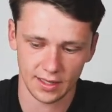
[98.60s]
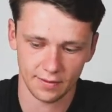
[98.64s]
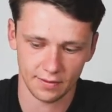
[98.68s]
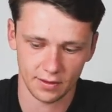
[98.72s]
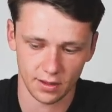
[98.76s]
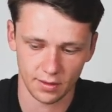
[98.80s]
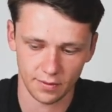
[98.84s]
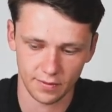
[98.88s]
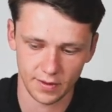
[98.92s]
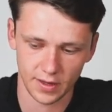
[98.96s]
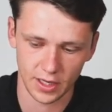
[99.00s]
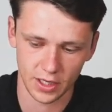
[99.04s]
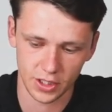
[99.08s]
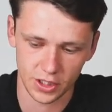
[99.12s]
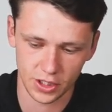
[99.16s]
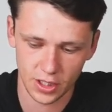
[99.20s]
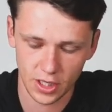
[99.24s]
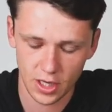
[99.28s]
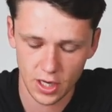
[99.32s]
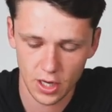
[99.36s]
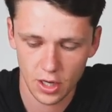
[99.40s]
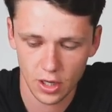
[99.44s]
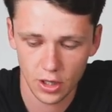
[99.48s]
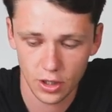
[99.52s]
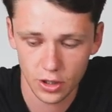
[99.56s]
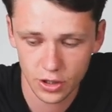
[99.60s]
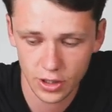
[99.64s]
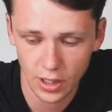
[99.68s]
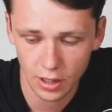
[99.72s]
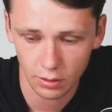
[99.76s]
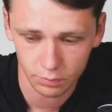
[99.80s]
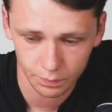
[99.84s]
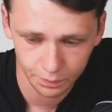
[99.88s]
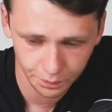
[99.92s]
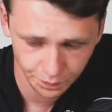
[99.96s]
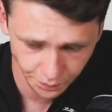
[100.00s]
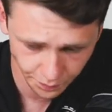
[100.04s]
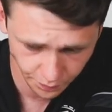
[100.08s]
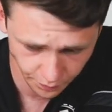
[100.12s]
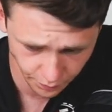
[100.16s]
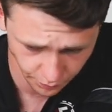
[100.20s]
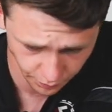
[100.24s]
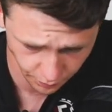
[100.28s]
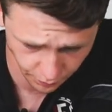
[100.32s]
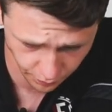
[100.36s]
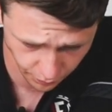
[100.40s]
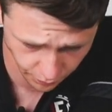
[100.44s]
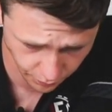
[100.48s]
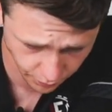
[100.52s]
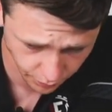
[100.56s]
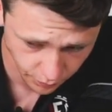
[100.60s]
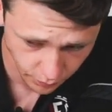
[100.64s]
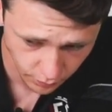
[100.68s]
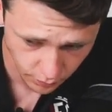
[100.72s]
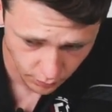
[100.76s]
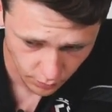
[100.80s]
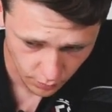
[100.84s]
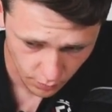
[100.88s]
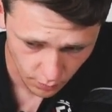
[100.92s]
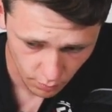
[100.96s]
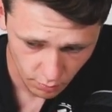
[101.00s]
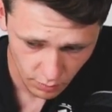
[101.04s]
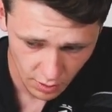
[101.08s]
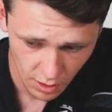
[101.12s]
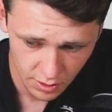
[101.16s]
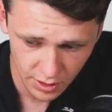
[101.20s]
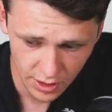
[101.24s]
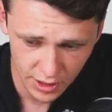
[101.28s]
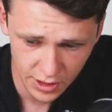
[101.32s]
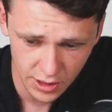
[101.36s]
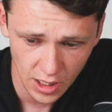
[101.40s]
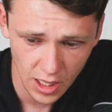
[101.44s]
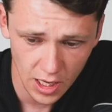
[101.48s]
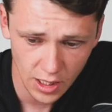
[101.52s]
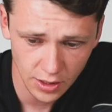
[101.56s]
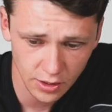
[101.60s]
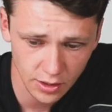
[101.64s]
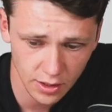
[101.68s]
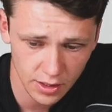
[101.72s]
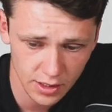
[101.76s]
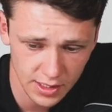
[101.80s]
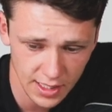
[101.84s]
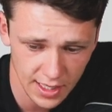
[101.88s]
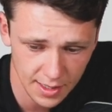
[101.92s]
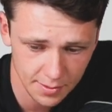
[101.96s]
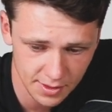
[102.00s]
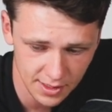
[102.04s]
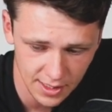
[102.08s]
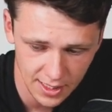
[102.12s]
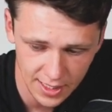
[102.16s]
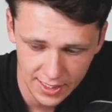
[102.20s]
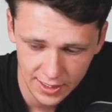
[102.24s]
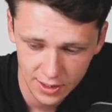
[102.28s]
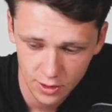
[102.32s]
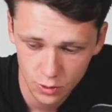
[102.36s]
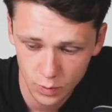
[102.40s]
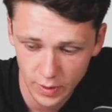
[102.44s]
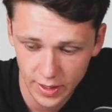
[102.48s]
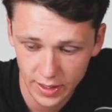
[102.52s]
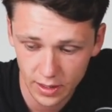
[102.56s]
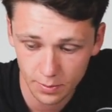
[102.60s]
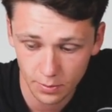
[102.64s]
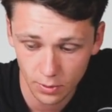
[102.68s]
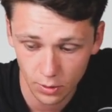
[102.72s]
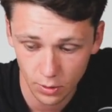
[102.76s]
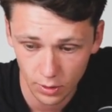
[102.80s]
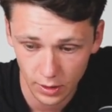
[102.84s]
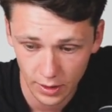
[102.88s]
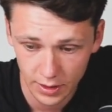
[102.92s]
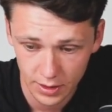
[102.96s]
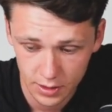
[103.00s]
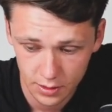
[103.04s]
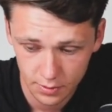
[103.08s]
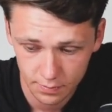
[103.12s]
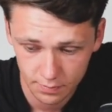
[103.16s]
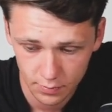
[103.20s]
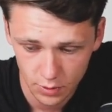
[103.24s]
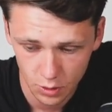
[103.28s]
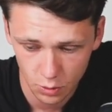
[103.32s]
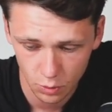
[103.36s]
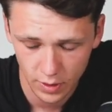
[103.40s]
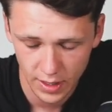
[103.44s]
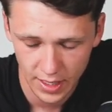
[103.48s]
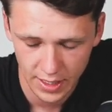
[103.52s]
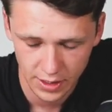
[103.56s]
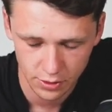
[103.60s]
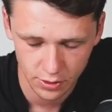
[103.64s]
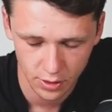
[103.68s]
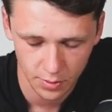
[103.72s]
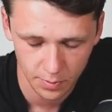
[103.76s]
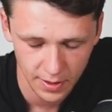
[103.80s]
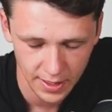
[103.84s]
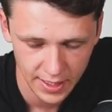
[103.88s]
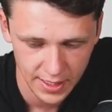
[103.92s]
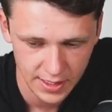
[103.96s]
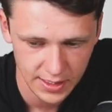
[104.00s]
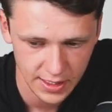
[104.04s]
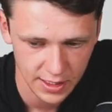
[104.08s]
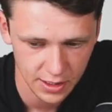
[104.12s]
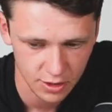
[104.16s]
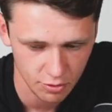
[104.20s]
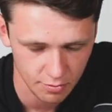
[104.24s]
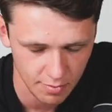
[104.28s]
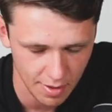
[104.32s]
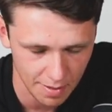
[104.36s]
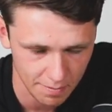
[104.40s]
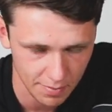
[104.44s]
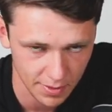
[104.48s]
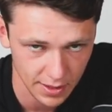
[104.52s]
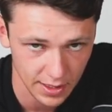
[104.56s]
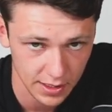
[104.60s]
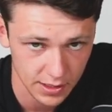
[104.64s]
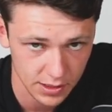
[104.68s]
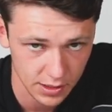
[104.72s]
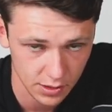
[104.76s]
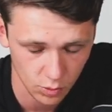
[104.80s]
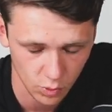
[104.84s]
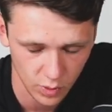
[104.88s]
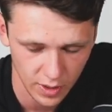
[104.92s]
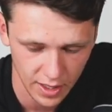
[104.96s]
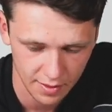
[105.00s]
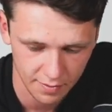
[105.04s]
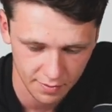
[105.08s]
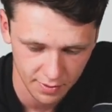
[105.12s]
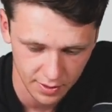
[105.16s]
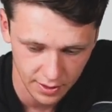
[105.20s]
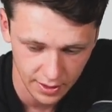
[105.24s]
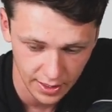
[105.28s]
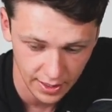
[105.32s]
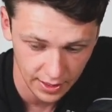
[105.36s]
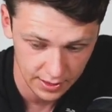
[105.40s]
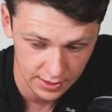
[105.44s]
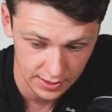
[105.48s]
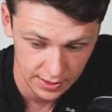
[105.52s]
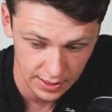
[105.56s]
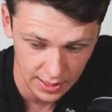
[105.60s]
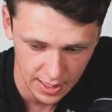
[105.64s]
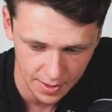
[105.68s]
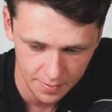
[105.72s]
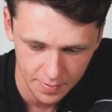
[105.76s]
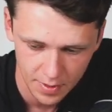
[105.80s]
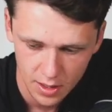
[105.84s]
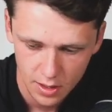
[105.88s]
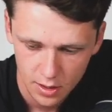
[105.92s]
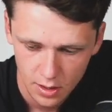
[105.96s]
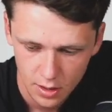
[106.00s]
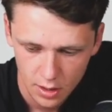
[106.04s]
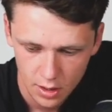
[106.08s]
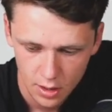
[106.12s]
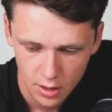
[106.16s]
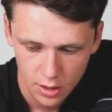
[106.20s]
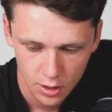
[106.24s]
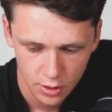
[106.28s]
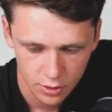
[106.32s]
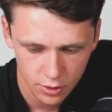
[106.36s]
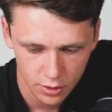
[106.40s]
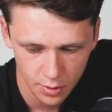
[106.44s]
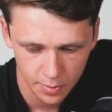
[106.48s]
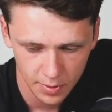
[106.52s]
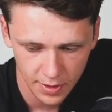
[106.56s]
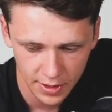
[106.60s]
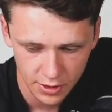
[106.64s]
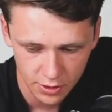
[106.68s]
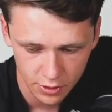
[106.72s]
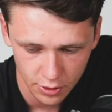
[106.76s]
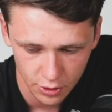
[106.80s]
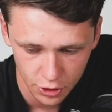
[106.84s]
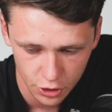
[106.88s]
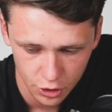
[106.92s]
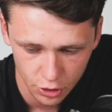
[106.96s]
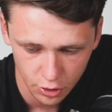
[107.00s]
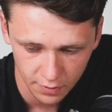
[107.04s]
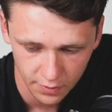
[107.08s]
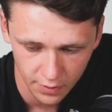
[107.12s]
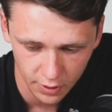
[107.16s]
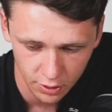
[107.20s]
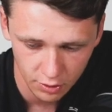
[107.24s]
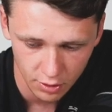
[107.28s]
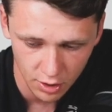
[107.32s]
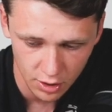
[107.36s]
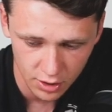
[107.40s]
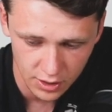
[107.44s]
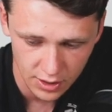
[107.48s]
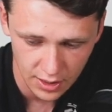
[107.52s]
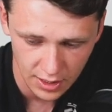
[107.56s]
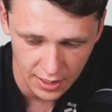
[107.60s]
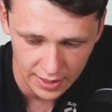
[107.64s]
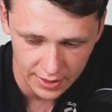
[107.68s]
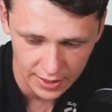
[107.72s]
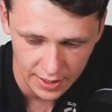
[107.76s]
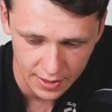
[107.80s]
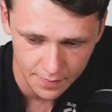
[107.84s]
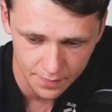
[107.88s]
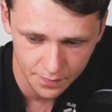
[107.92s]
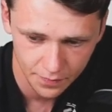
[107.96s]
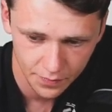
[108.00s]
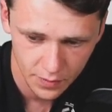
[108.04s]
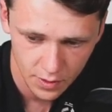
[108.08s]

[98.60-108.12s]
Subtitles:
after the finish. So they start on the same side as where the ball is, okay, so the players need to remember this, okay, for the next time. So the player's going to shuffle across the ladder,